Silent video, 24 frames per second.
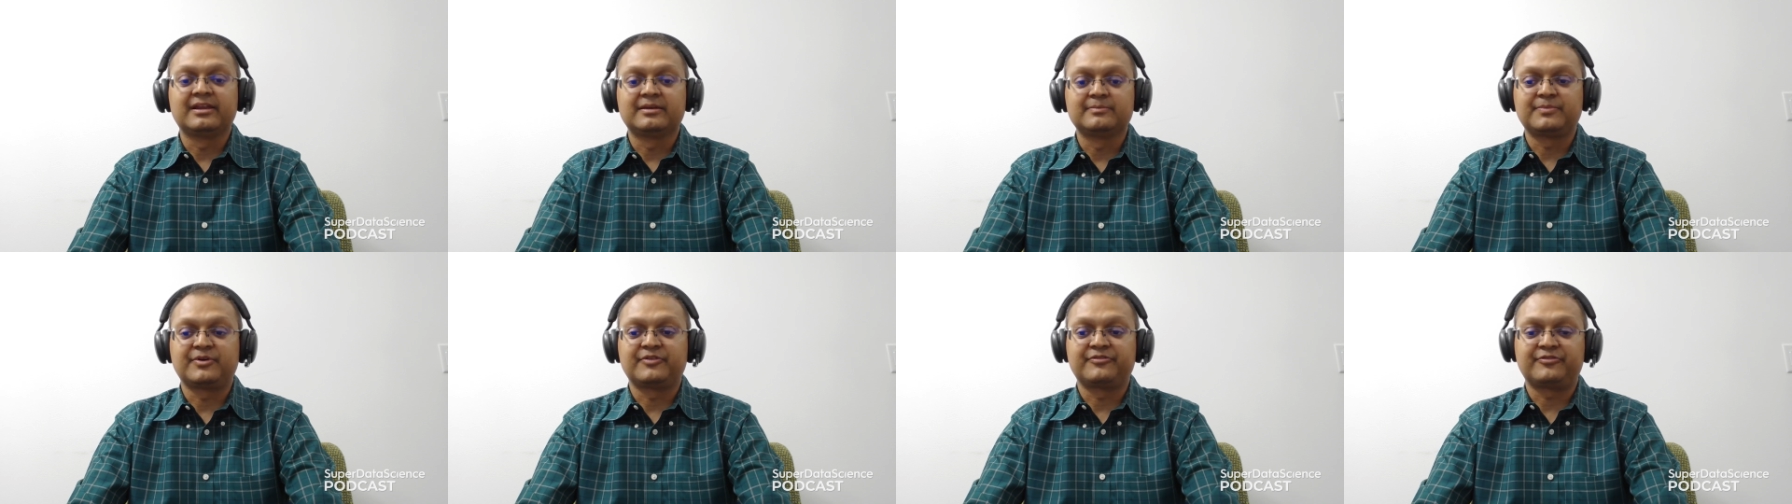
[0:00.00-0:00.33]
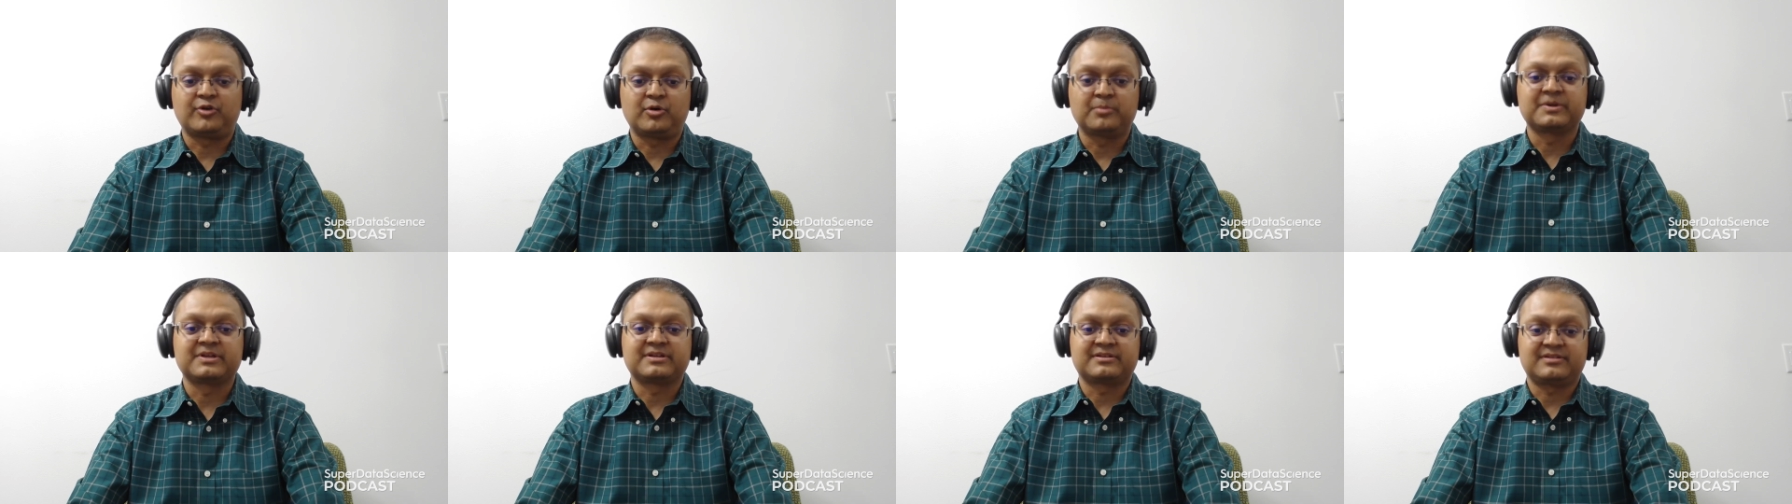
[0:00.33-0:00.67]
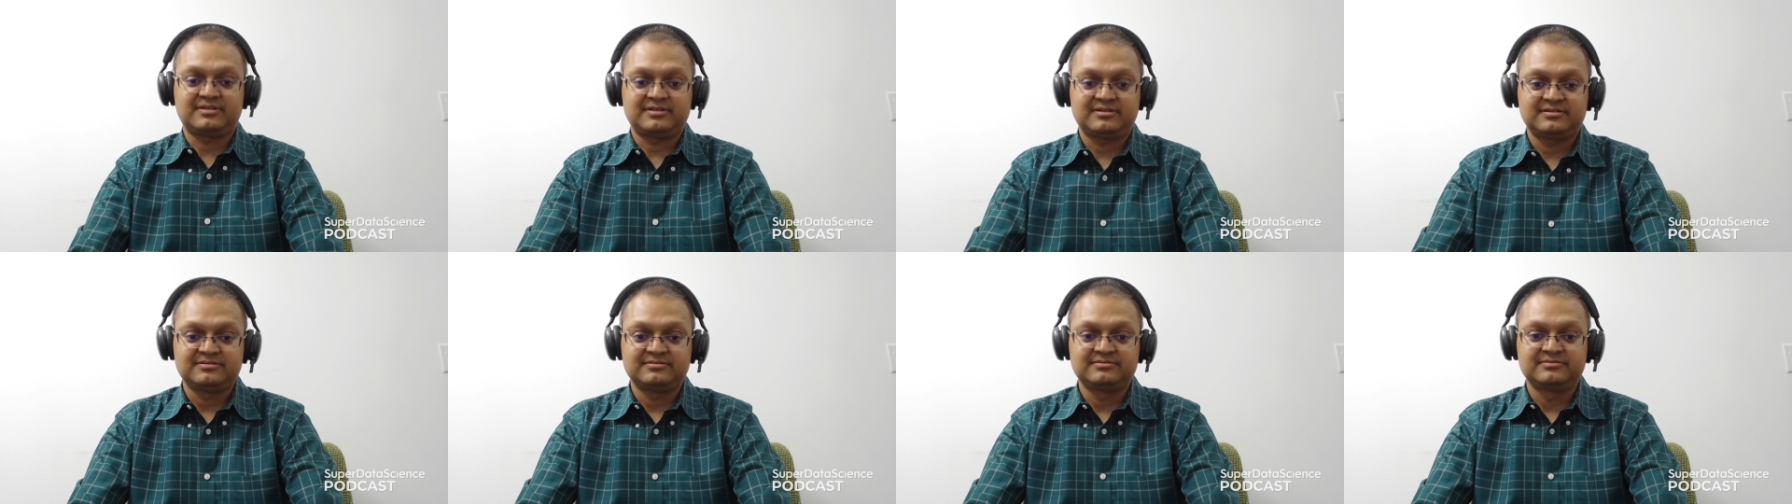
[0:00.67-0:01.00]
in
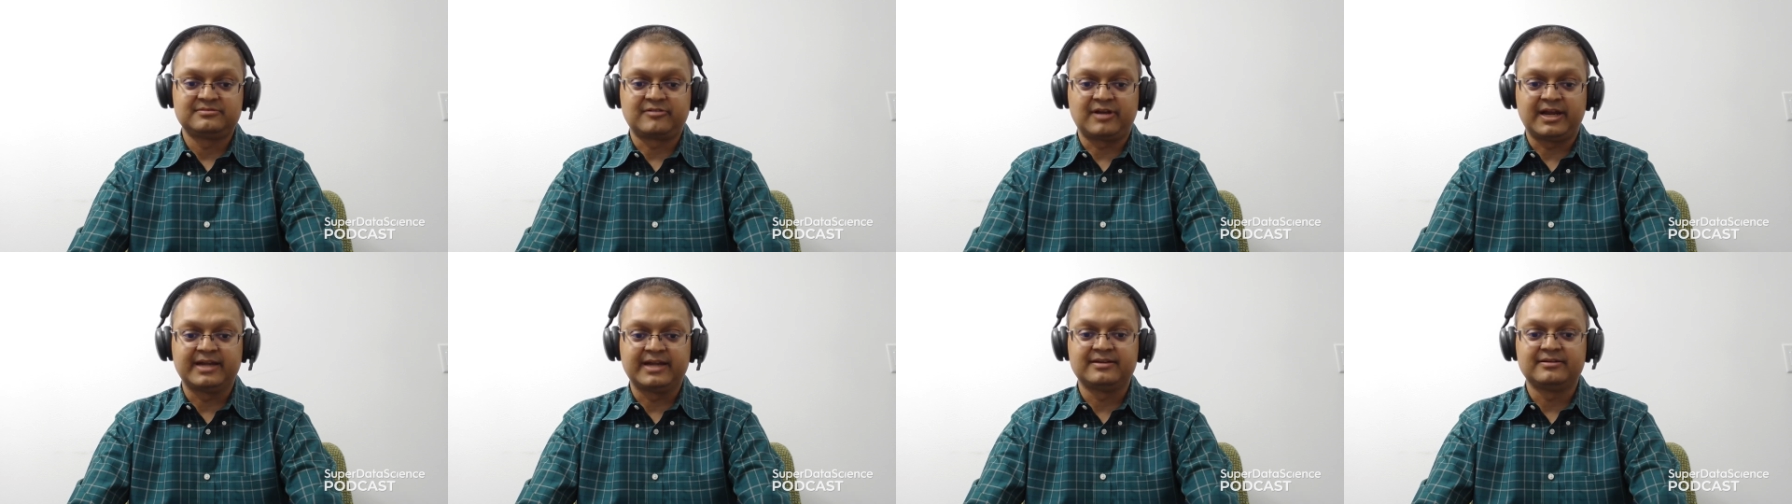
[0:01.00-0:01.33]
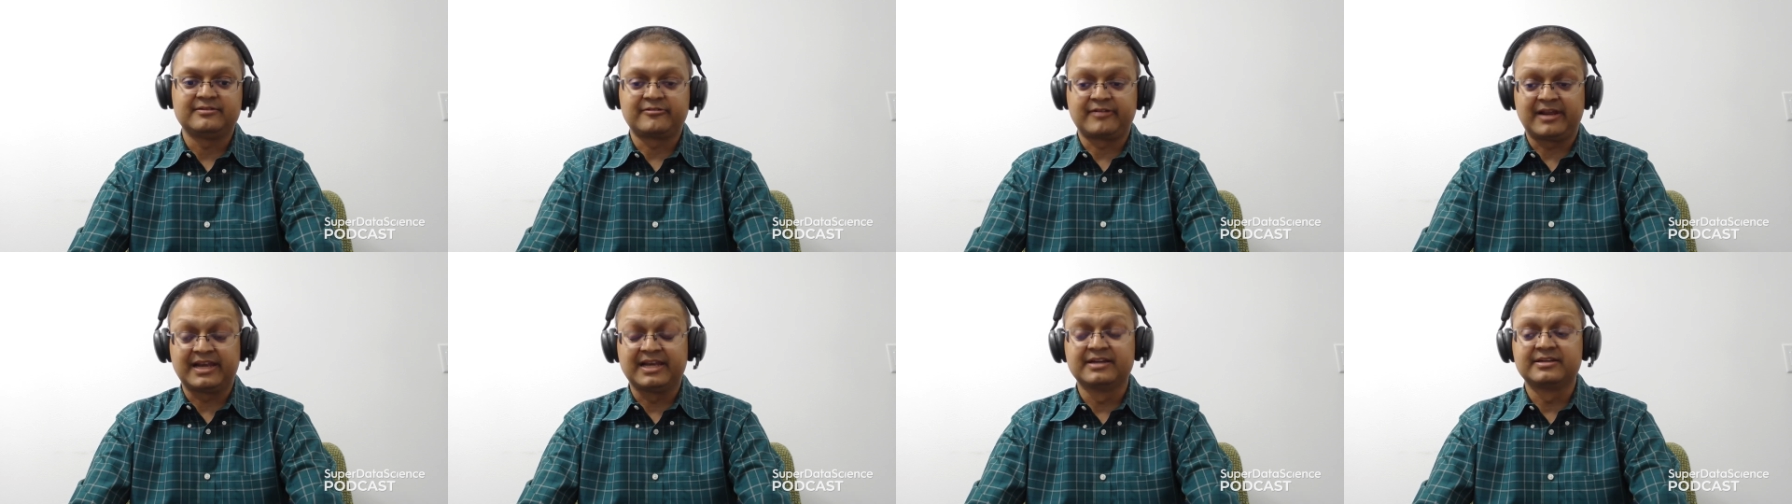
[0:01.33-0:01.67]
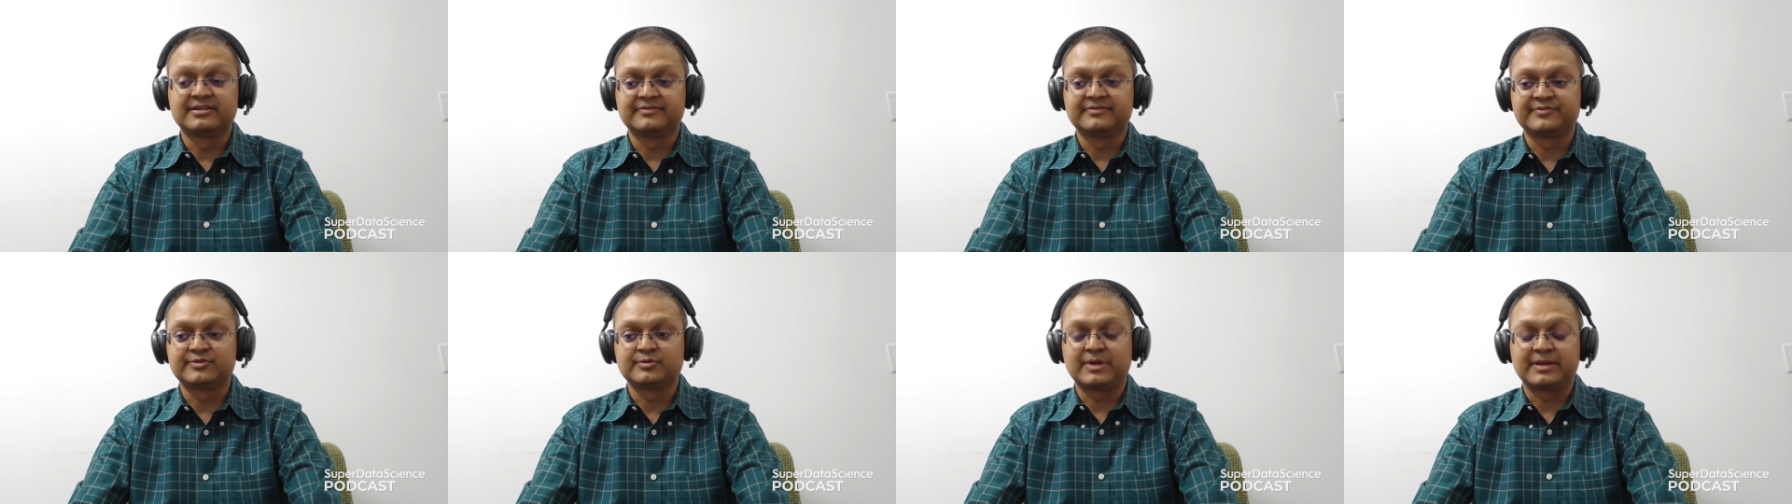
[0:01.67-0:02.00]
performance right,
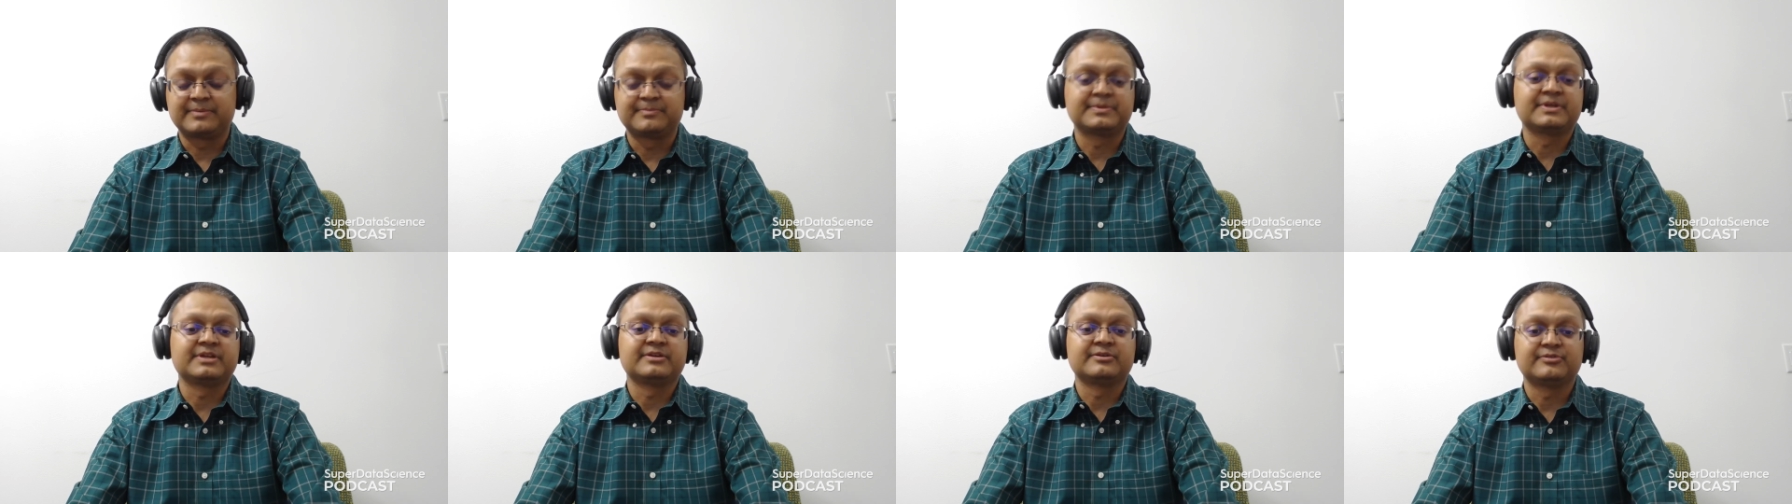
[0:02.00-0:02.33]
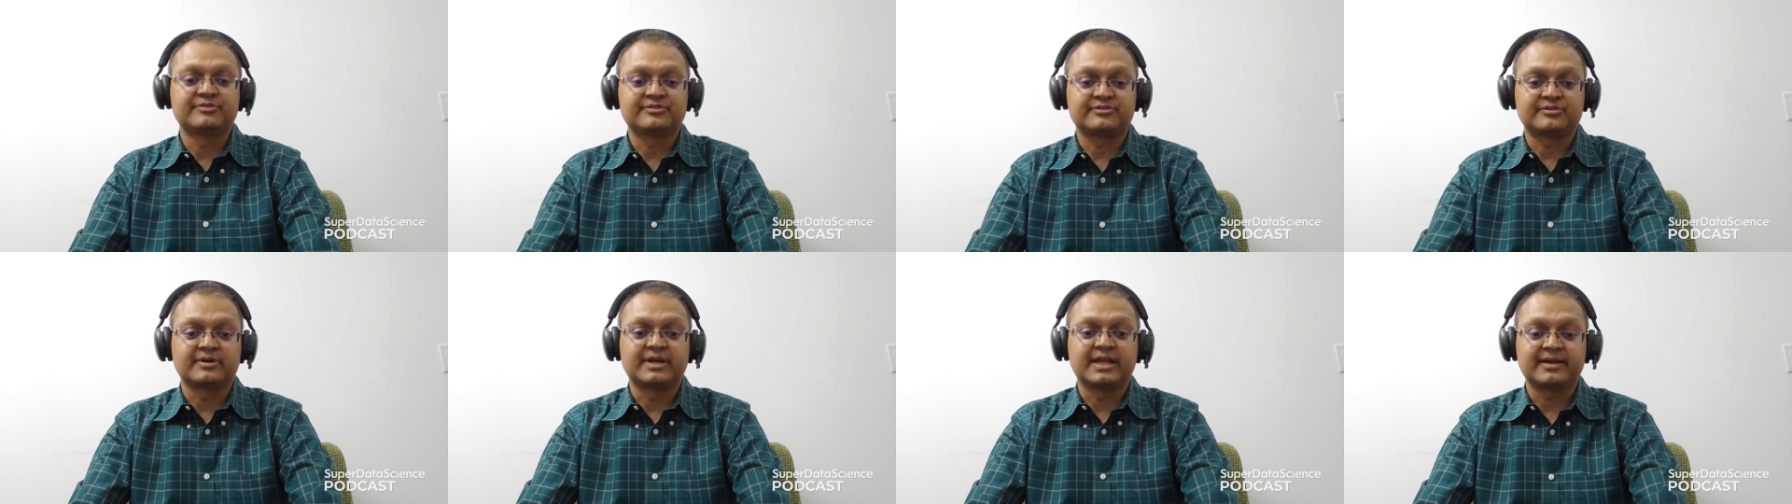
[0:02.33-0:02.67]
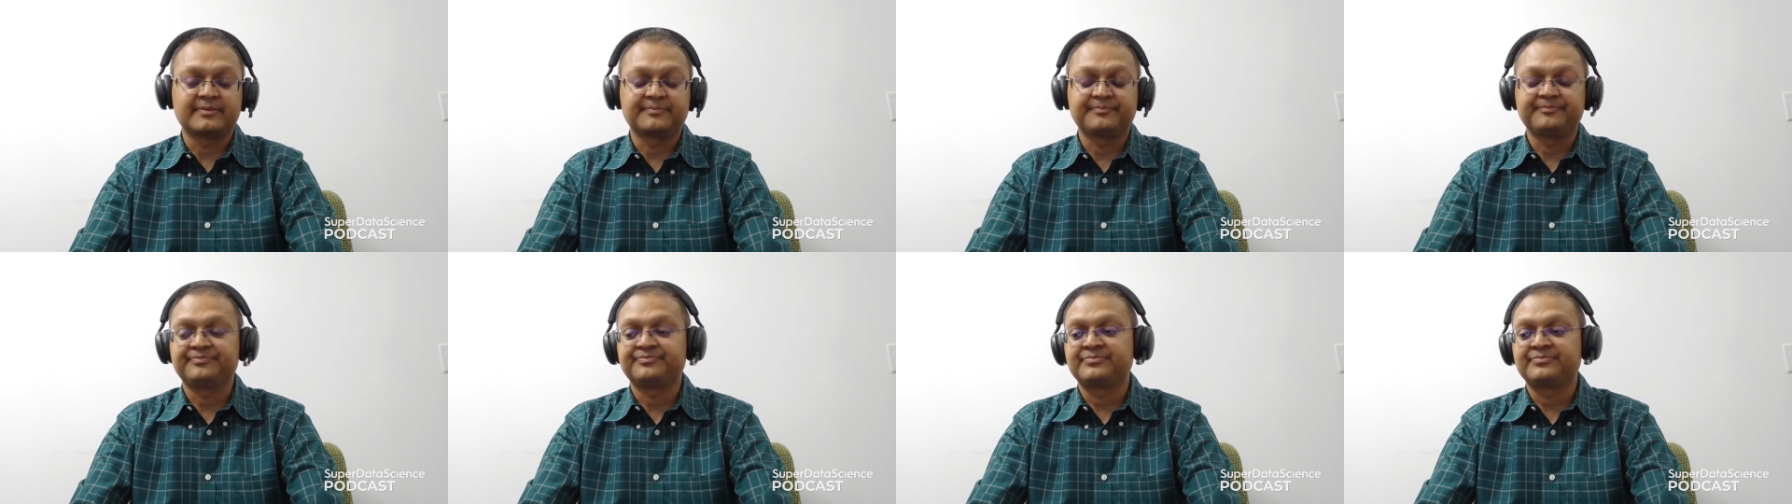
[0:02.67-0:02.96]
relative to NPUs today.